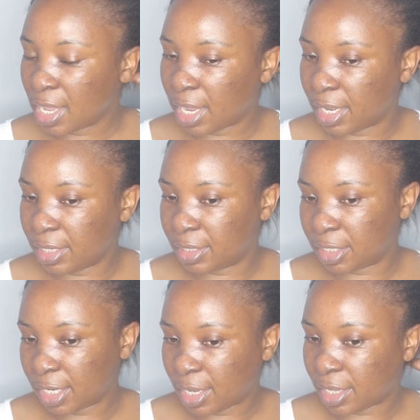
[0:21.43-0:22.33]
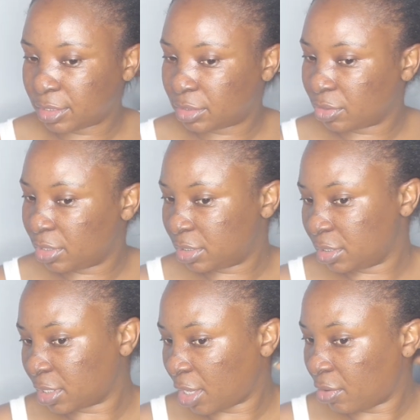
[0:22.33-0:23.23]
And yeah, so this
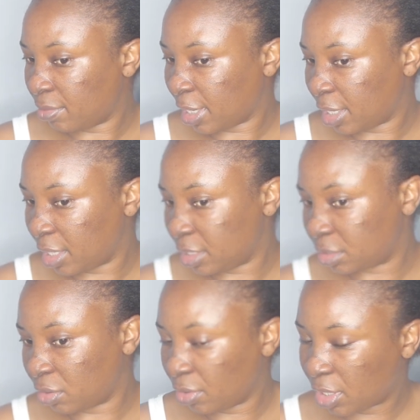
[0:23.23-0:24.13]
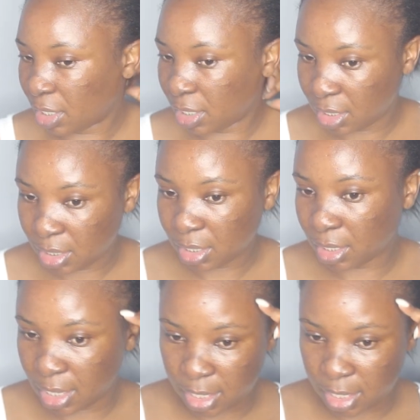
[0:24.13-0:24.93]
is how my hair is looking.